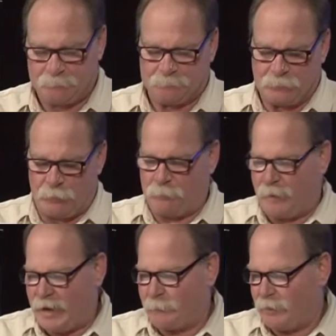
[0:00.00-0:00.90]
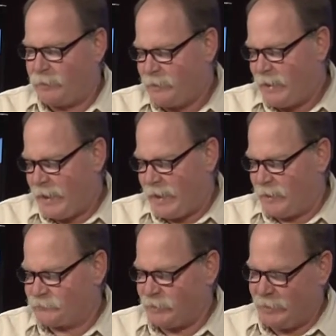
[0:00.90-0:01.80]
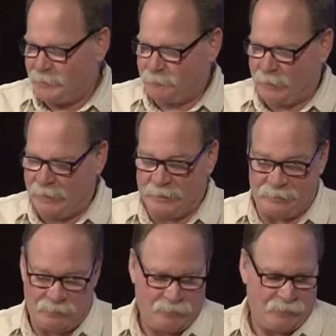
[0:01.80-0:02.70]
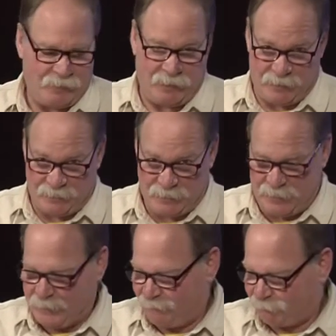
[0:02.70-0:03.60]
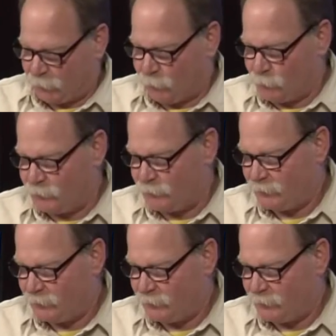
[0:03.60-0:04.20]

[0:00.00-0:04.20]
Obama has a pen and a phone.